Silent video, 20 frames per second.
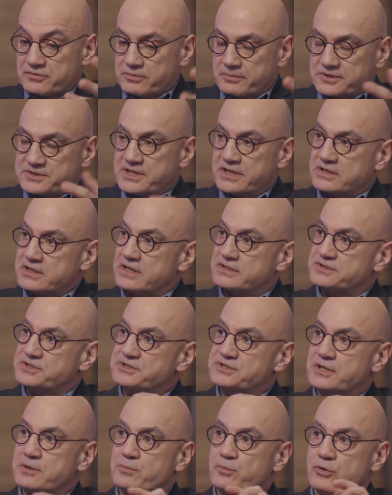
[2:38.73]
from a technology
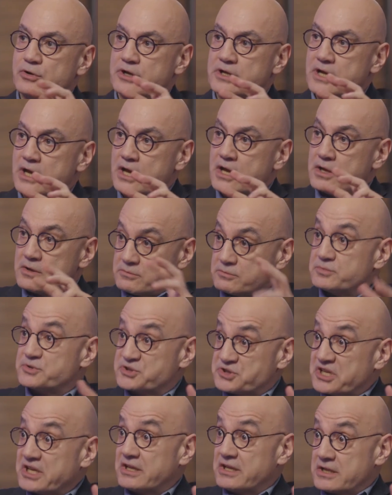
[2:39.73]
standpoint.
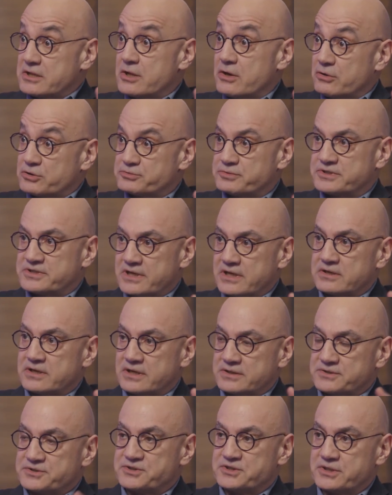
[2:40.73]
Skilling those with
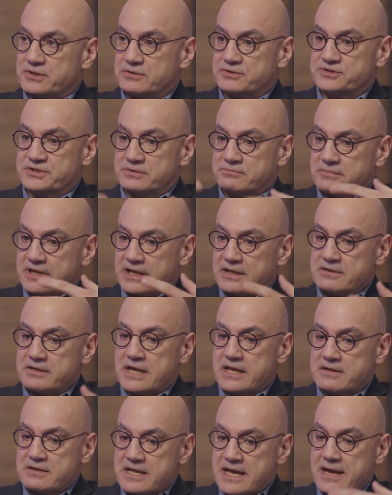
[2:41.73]
technology skills, and
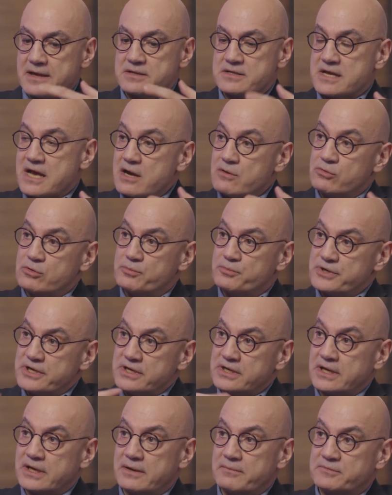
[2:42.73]
that will bring
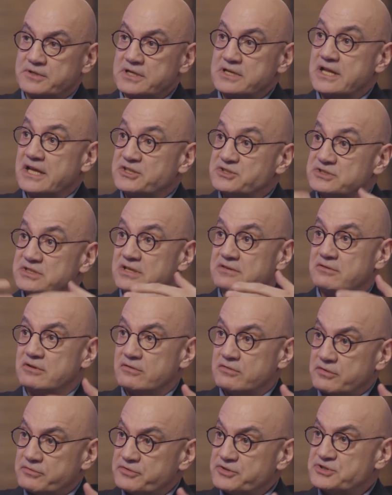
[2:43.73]
the next level
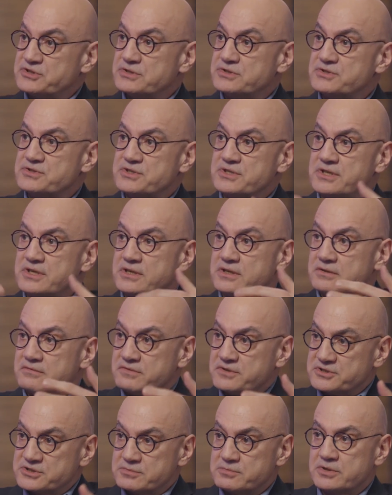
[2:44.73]
of efficiency, the
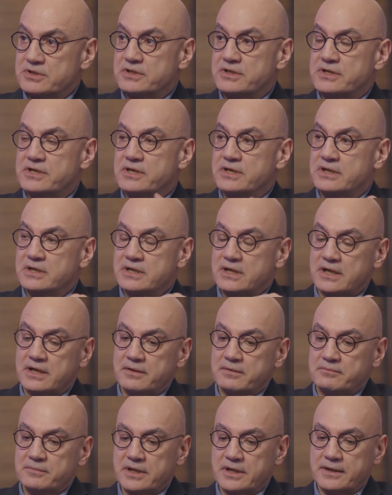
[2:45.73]
visibility, and
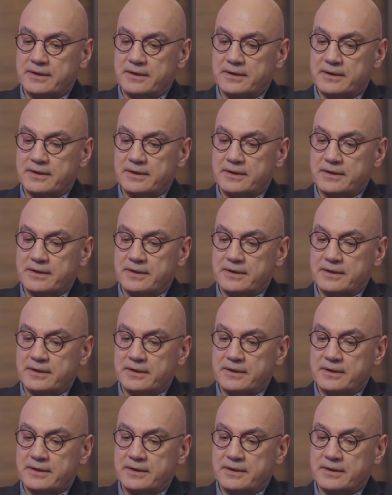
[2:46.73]
the